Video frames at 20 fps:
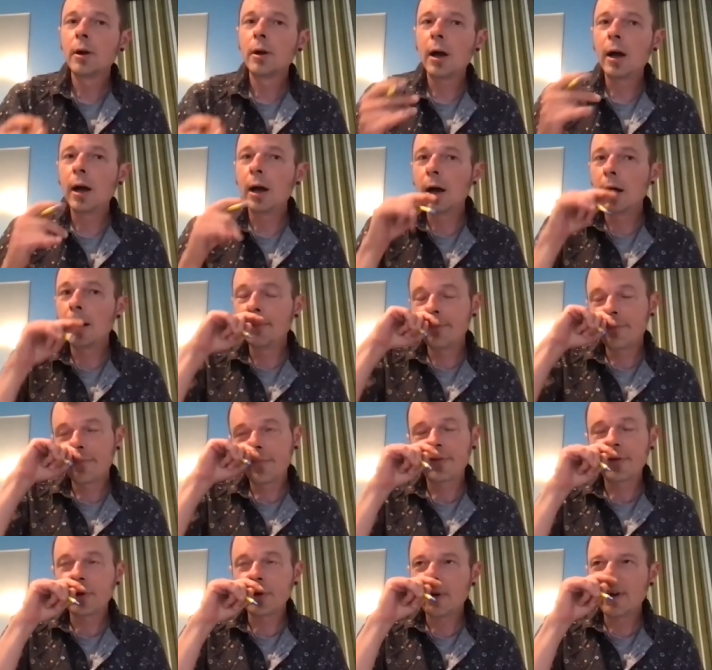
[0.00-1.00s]
Um,
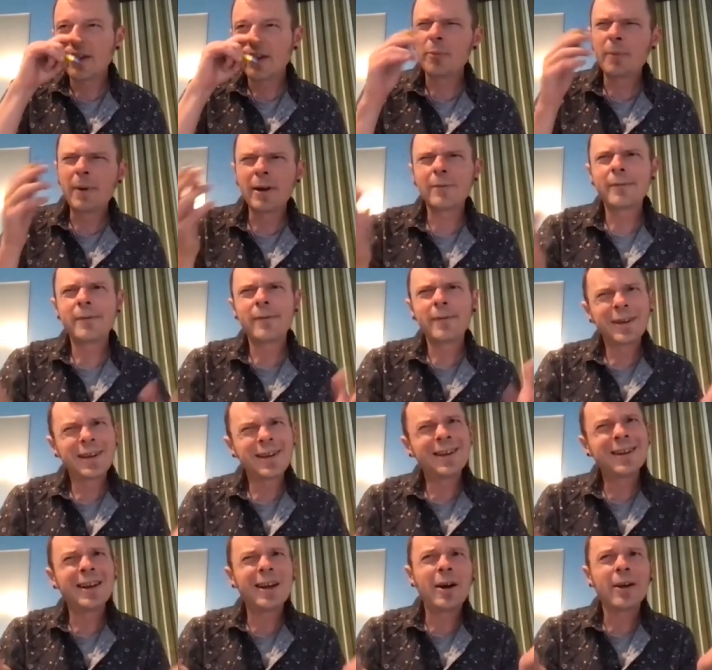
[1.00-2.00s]
so that's what,
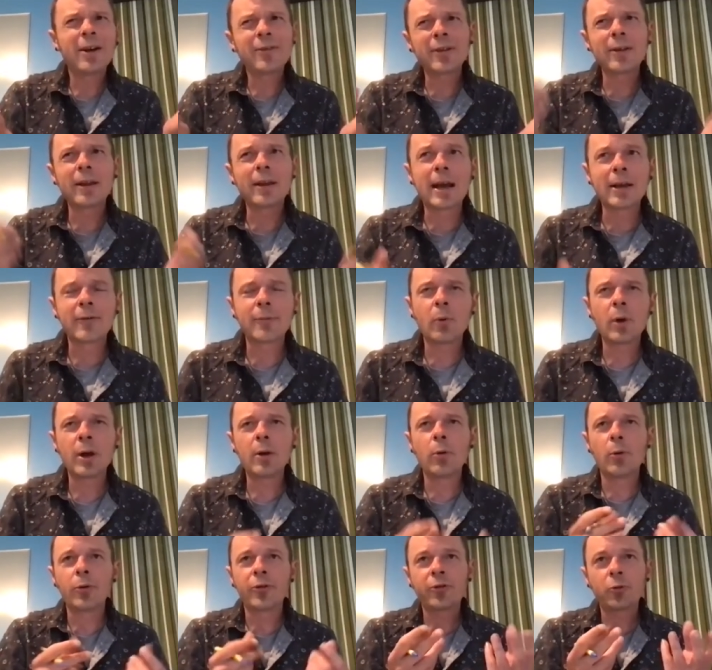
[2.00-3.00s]
you know, it's because
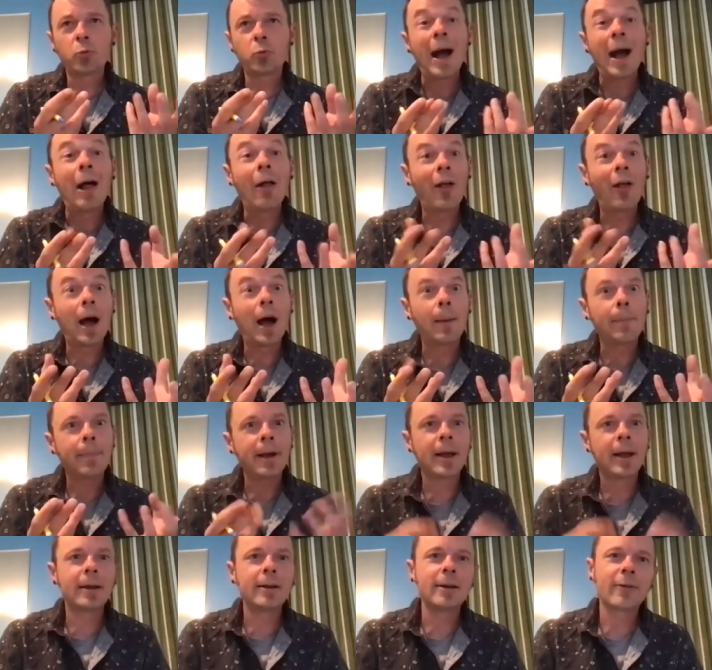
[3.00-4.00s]
it'll swell up
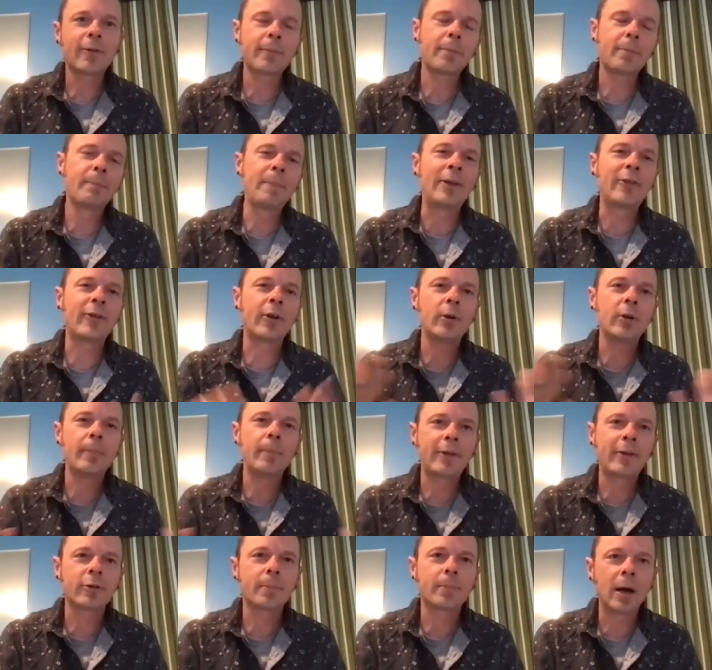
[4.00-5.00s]
and it basically
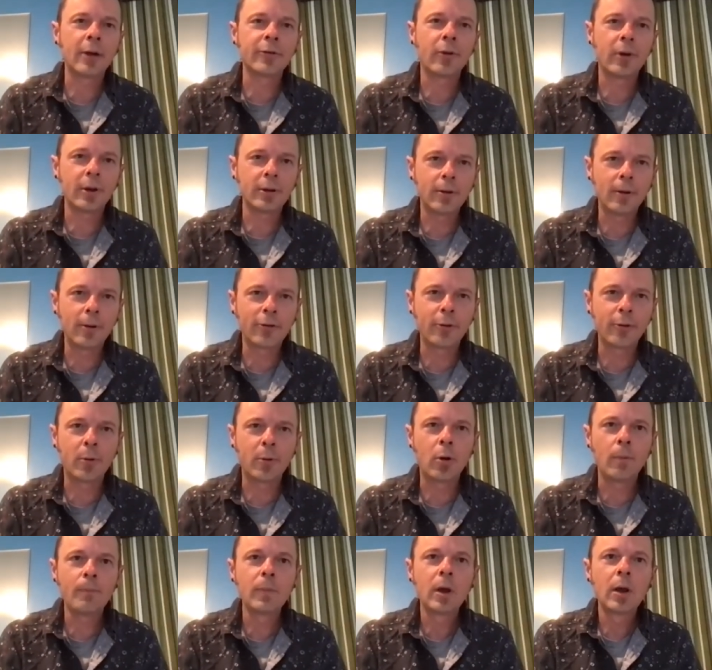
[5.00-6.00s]
makes your puzzle
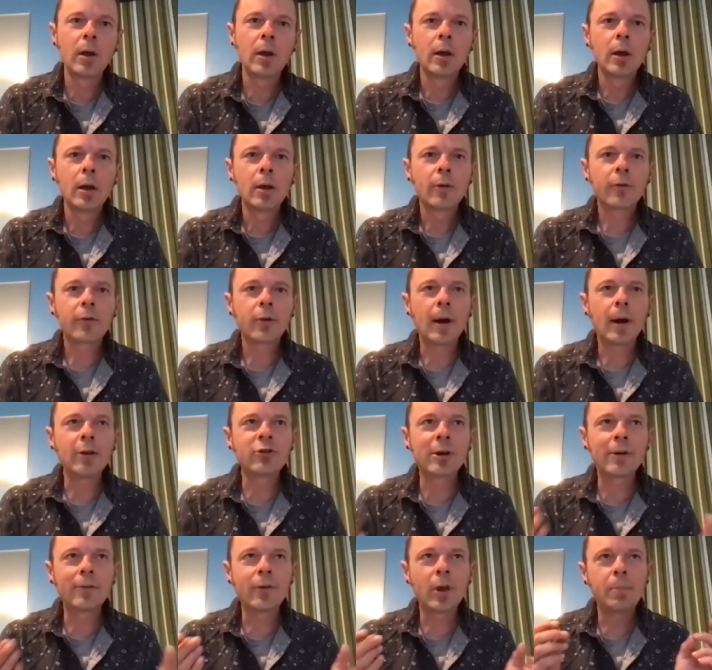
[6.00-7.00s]
unusable. So I
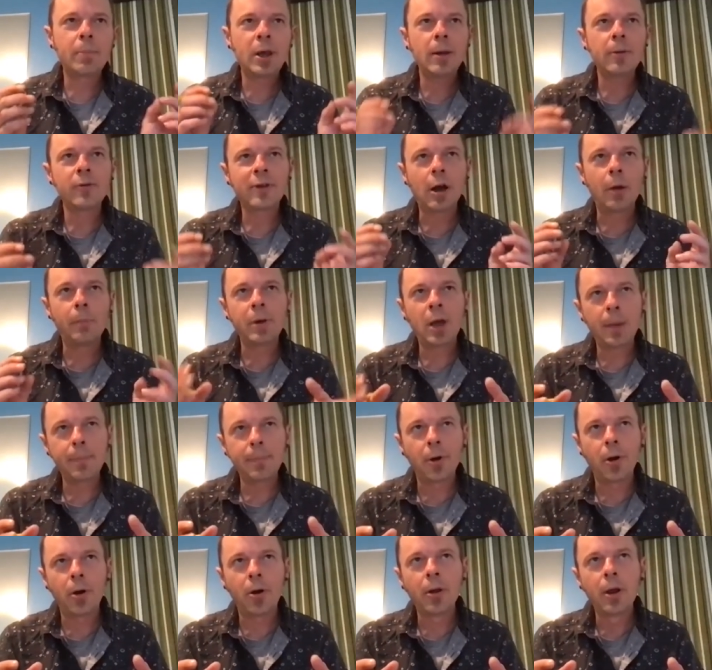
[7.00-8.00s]
generally pe tell
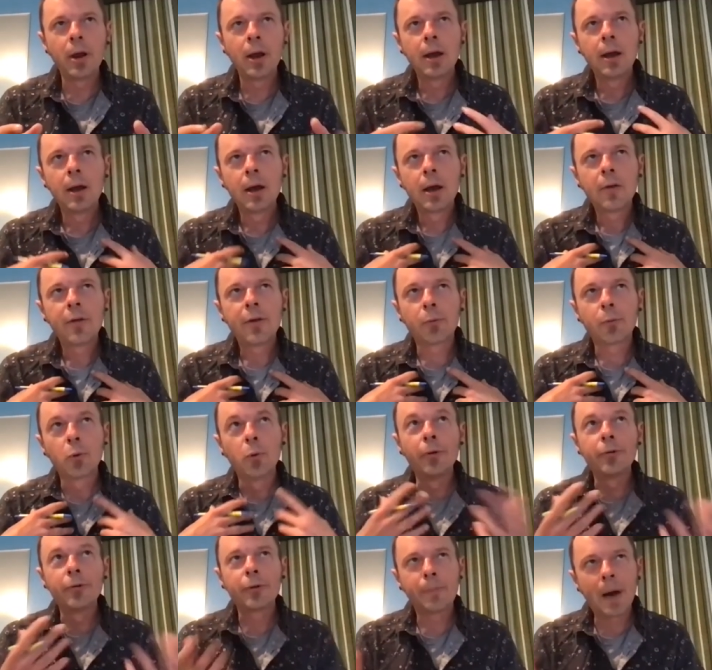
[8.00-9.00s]
people the
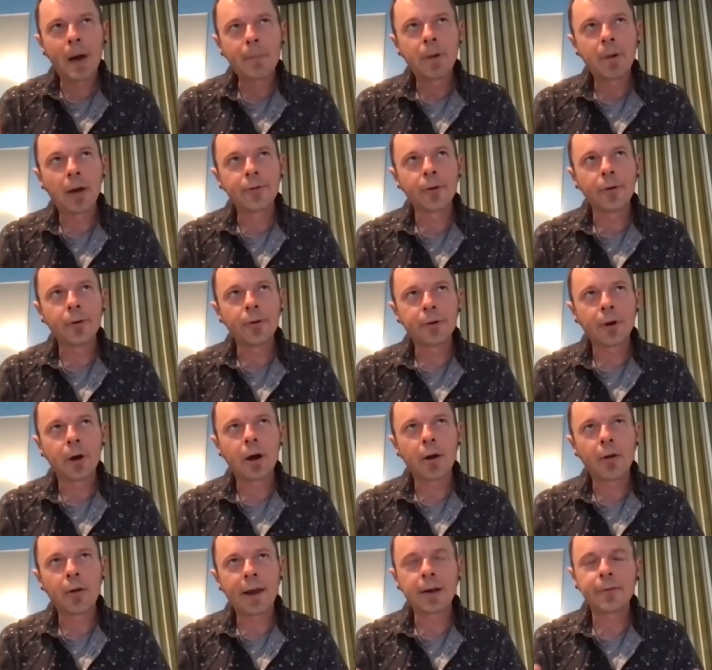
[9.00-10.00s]
rules of my puzzles
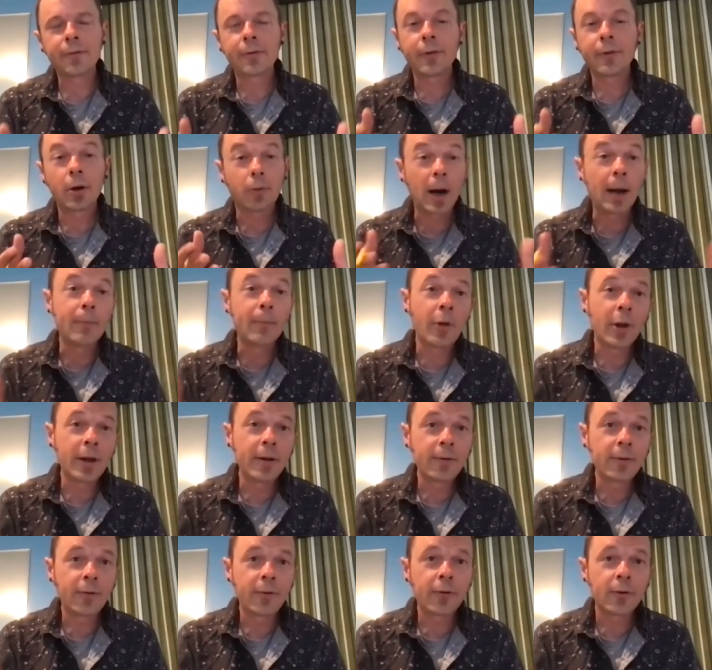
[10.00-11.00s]
are like the
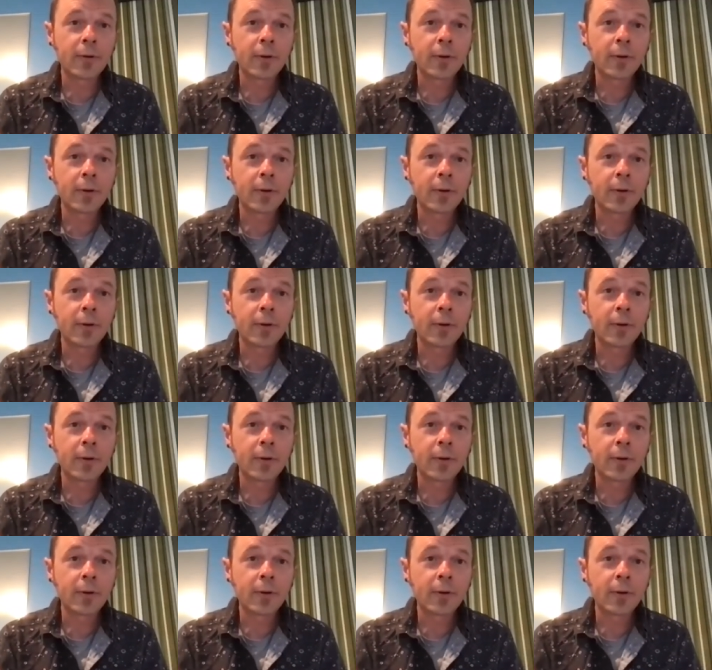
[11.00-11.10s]
gremlins